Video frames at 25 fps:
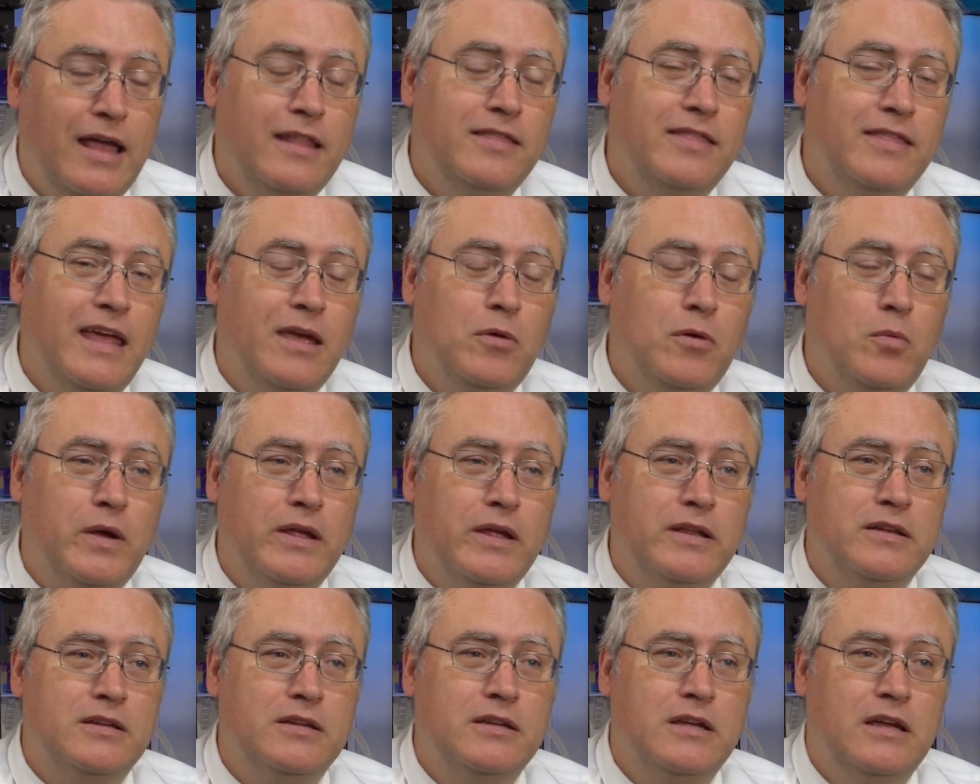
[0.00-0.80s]
And they
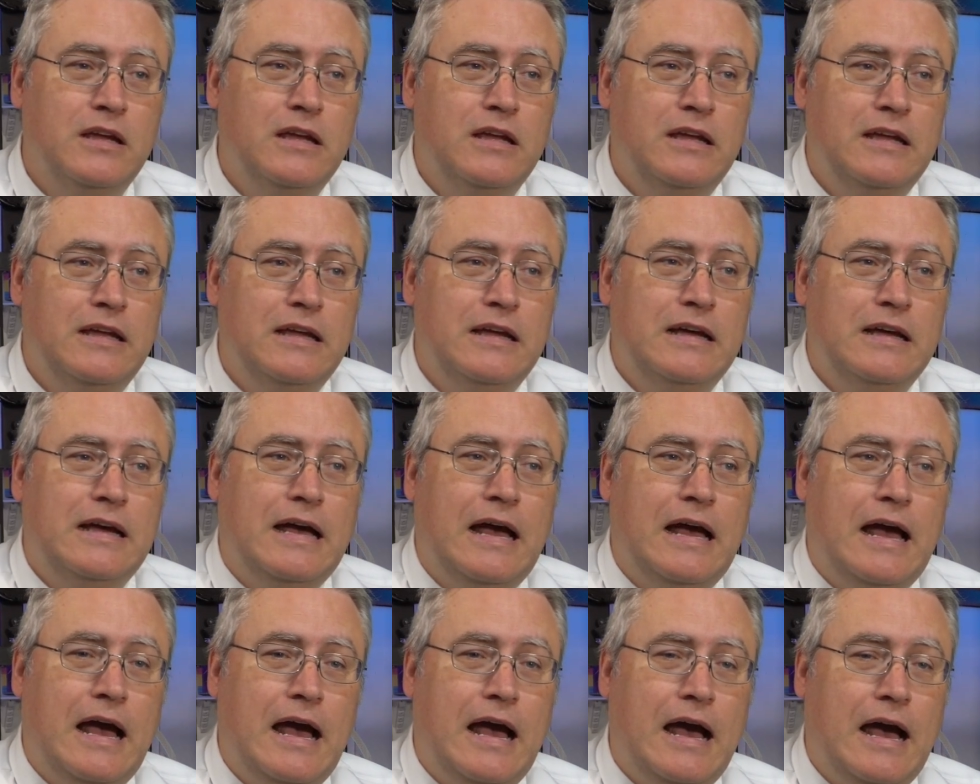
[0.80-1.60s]
went,
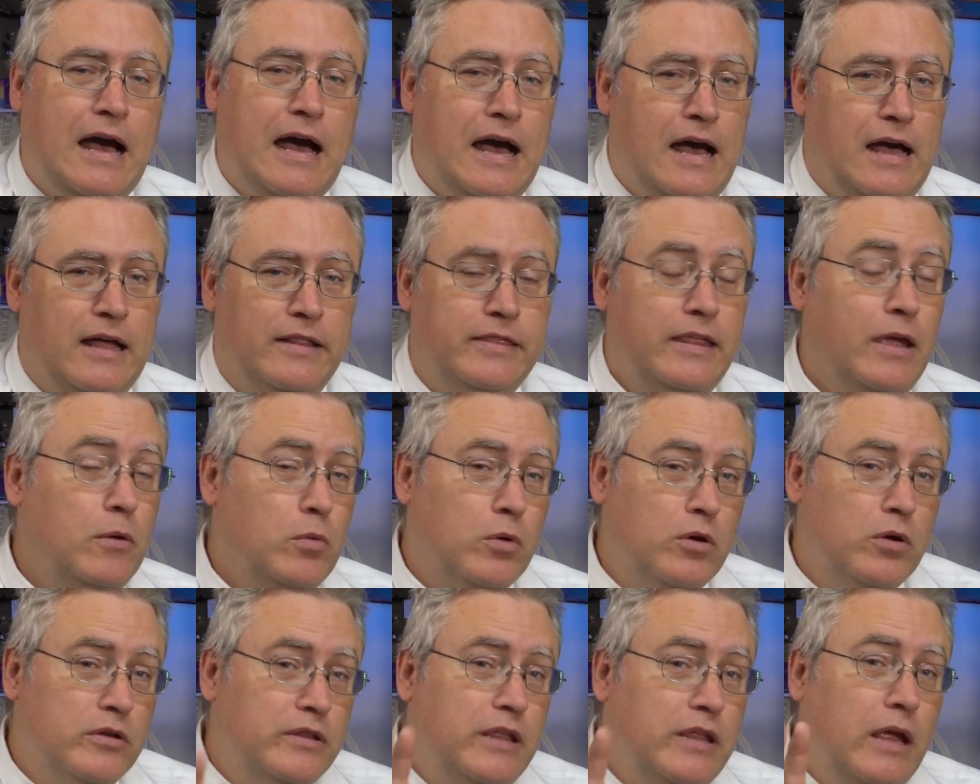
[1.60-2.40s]
they
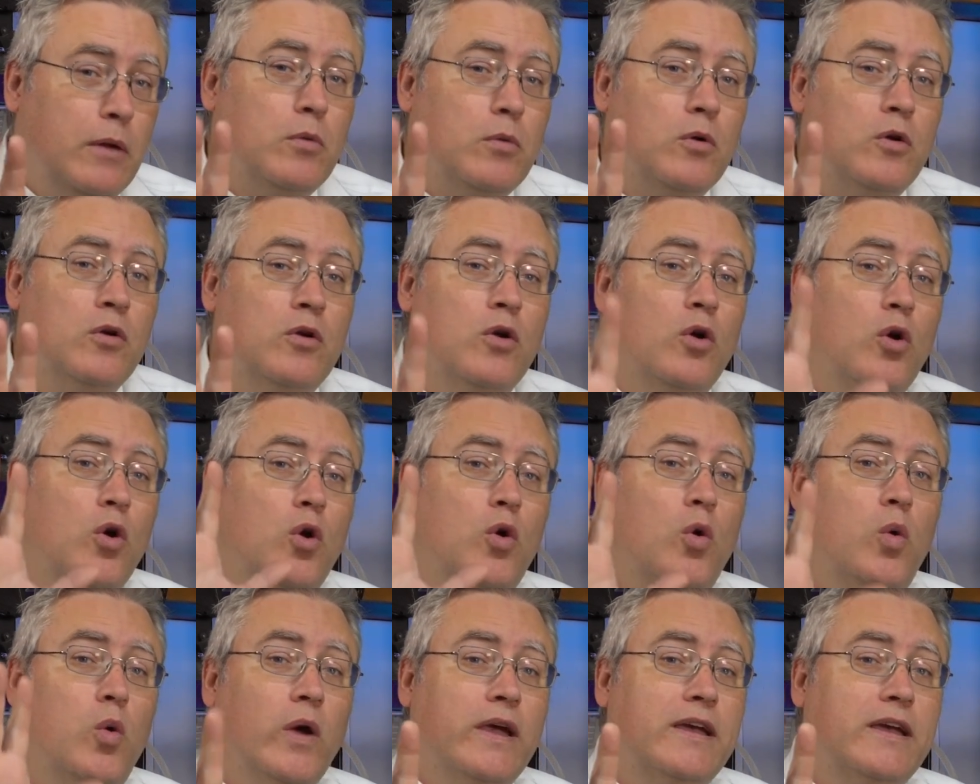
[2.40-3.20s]
were
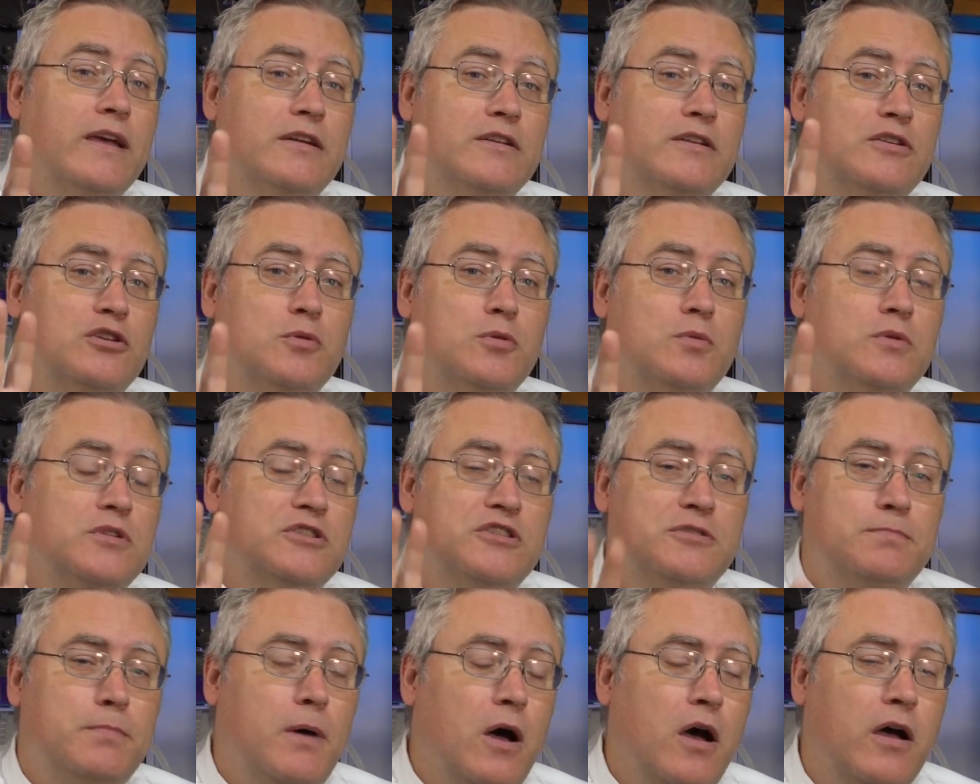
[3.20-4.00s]
quick to
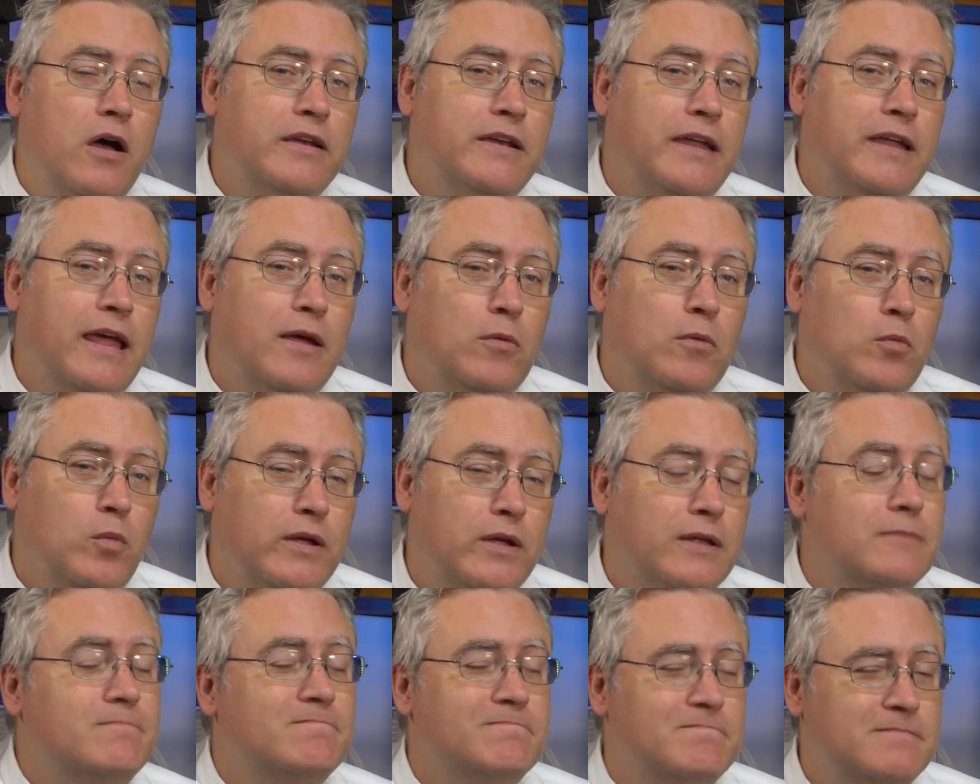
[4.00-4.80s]
respond and
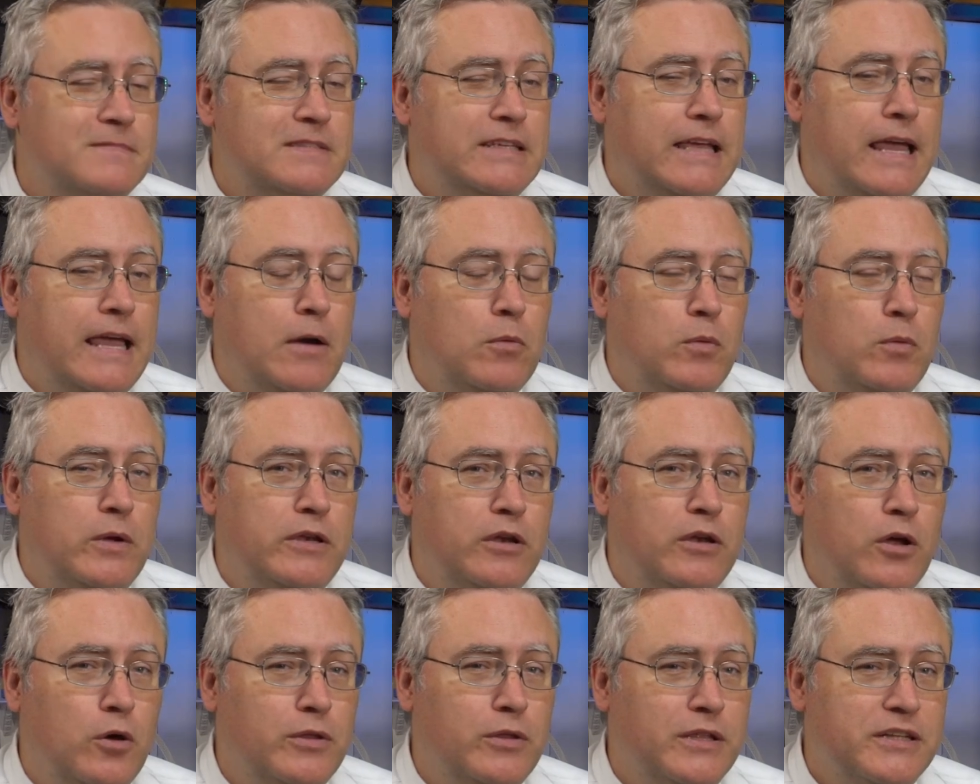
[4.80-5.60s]
went, yeah,
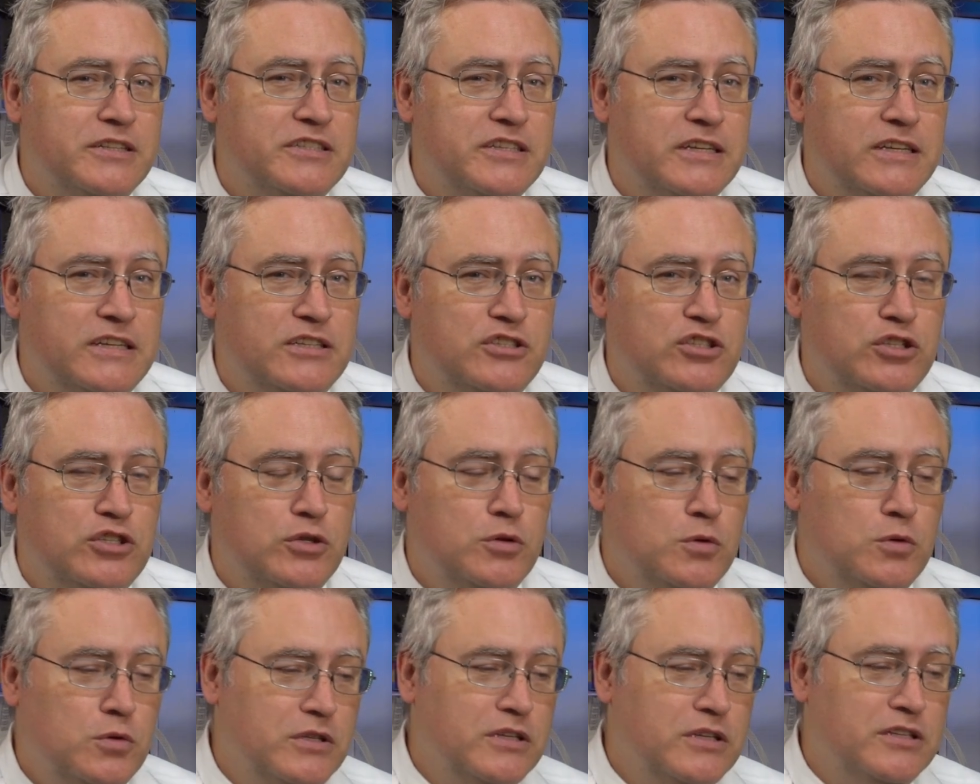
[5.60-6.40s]
we know this
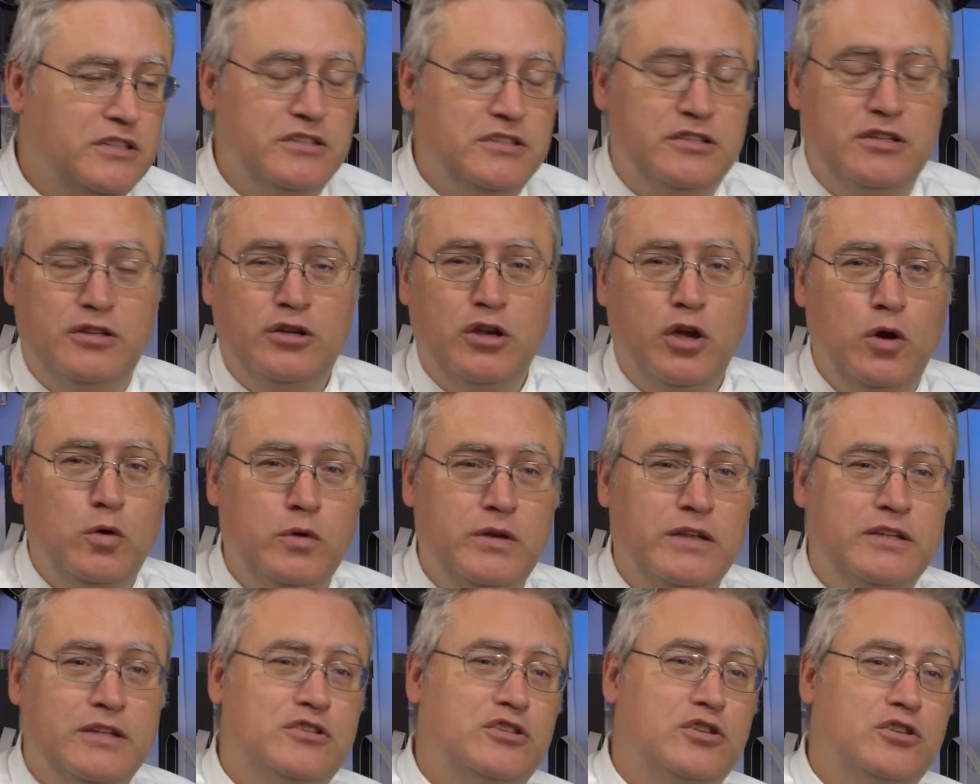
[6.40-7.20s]
issue. This is a
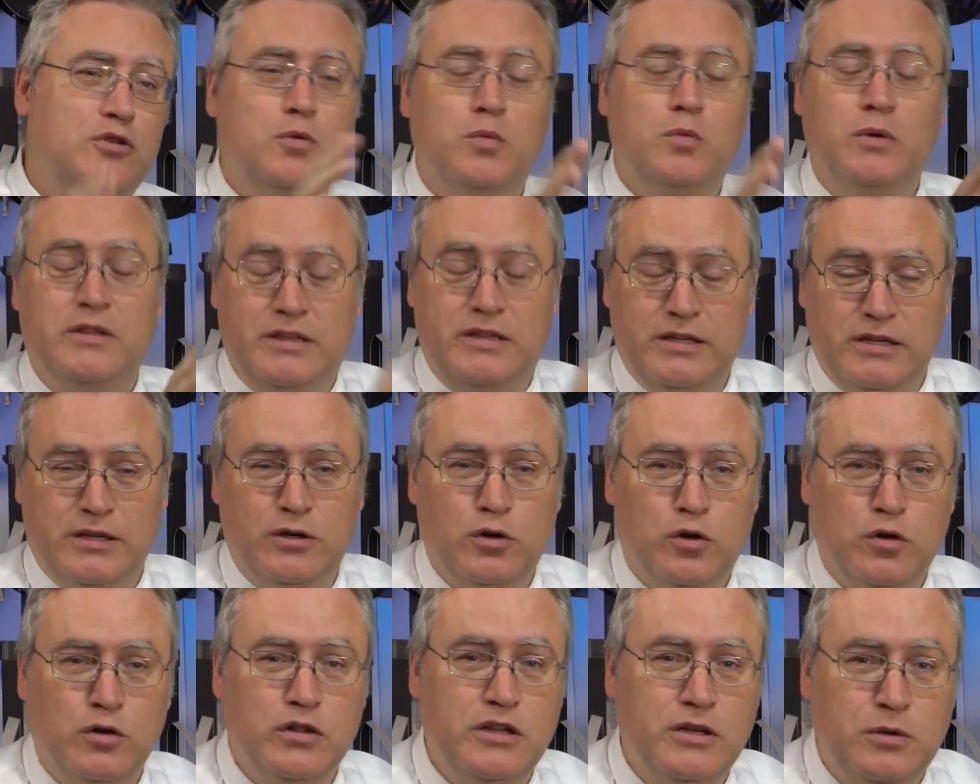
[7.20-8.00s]
known issue with
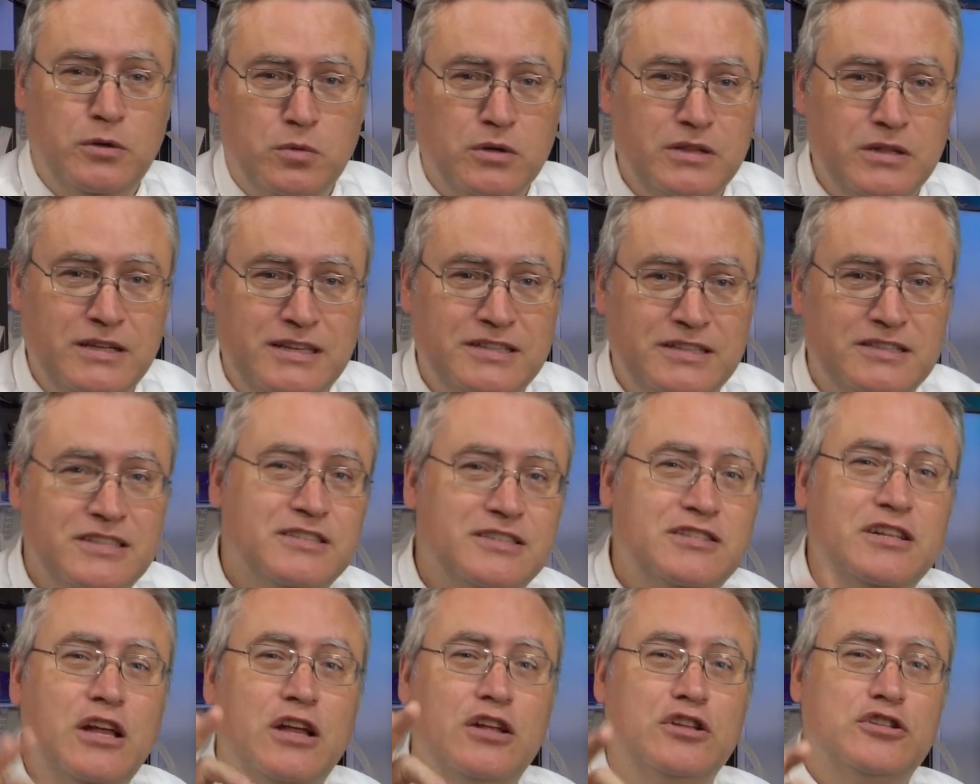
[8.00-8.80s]
the early
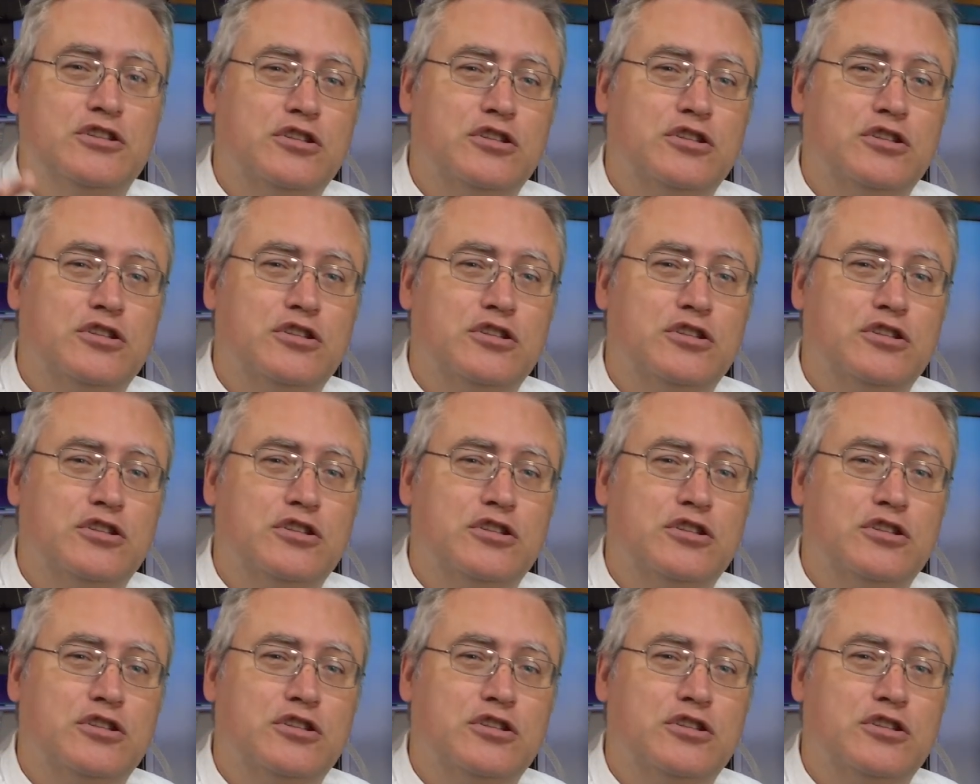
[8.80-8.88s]
releases.